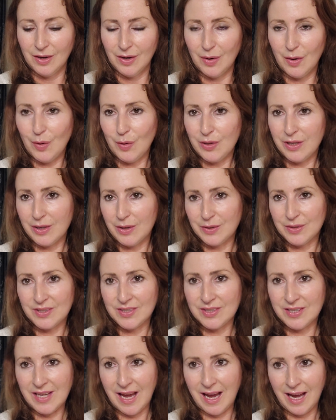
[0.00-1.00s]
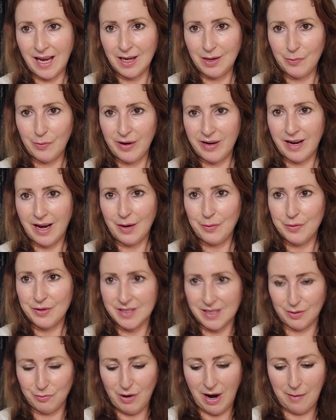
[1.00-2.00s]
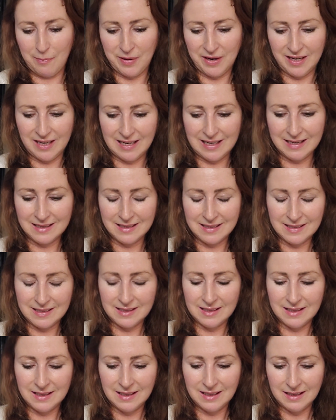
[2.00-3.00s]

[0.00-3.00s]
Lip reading: all he could say when I was unwrapping it